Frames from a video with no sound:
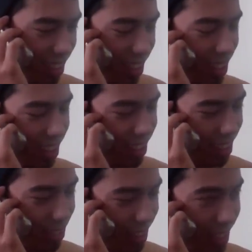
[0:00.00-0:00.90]
Yeah,
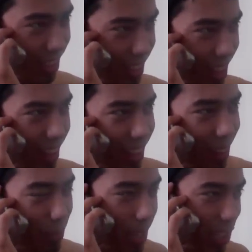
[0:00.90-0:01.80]
definitely. That
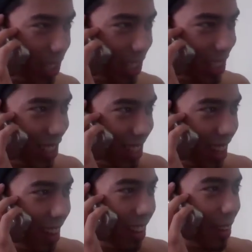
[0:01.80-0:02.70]
picture's
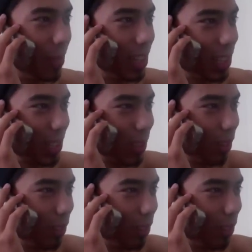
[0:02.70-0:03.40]
cool